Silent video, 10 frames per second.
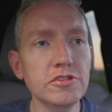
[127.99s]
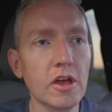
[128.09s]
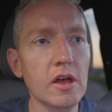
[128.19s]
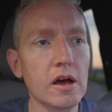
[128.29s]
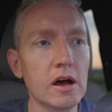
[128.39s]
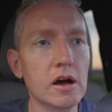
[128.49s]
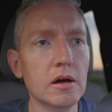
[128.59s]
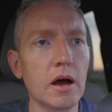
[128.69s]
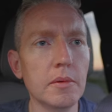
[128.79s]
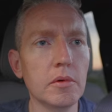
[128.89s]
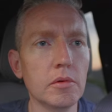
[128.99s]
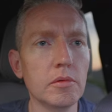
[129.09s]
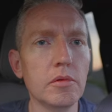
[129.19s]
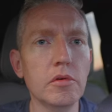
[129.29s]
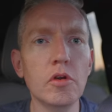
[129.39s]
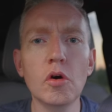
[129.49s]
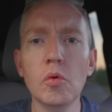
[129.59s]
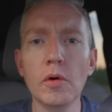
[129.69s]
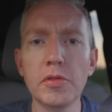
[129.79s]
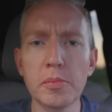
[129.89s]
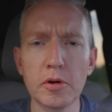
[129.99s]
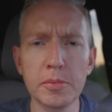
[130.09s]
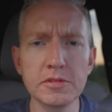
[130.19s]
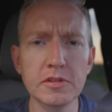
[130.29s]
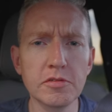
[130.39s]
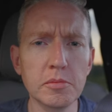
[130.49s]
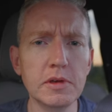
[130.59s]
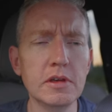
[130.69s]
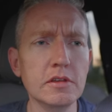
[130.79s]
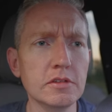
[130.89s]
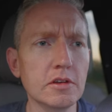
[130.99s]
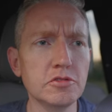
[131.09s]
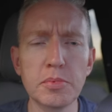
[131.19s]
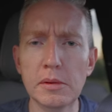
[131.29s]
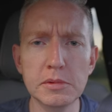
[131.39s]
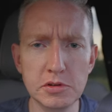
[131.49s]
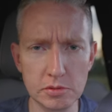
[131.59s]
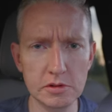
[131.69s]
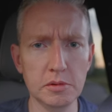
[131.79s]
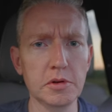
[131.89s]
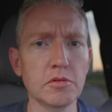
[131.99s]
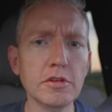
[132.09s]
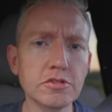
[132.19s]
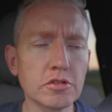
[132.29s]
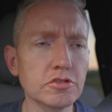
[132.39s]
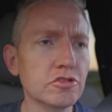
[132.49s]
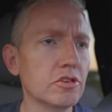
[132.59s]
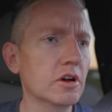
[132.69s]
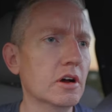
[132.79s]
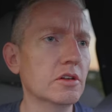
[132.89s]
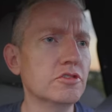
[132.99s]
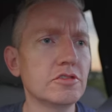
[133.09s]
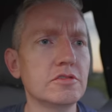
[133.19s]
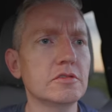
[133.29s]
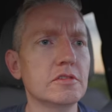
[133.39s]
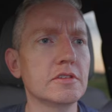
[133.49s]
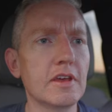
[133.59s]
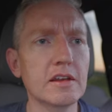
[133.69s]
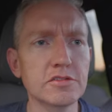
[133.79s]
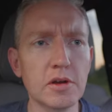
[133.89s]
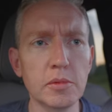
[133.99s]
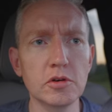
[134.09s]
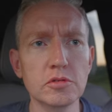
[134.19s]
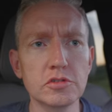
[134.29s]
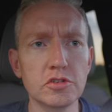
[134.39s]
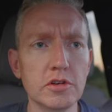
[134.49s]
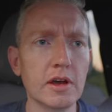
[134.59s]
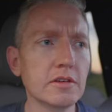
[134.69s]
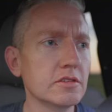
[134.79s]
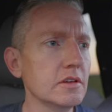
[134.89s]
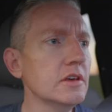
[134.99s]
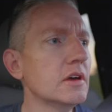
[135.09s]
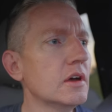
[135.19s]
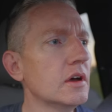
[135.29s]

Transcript: Uh, I don't know what the purpose of them is. I should probably do a little bit of research uh, just to satisfy my own curiosity.